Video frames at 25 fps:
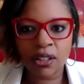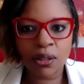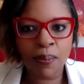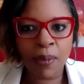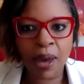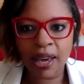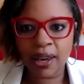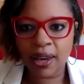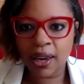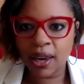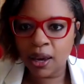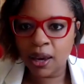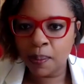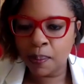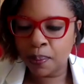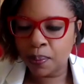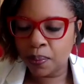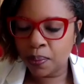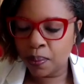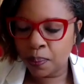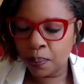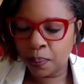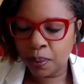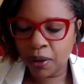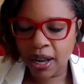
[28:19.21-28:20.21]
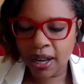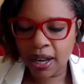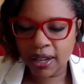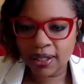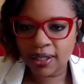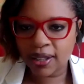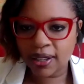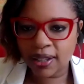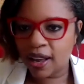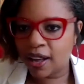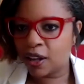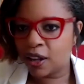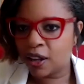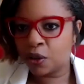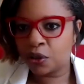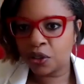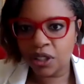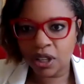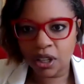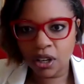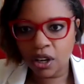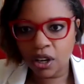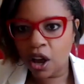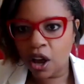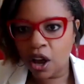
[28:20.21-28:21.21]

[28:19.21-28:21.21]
making blood cells and